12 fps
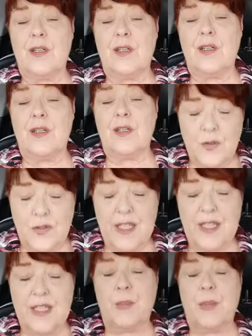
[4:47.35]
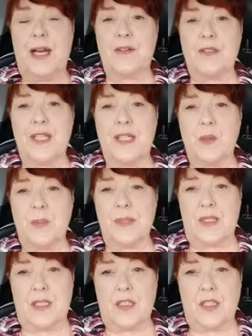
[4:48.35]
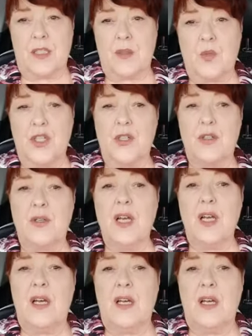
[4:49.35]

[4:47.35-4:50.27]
full-fledged paralegal position where you're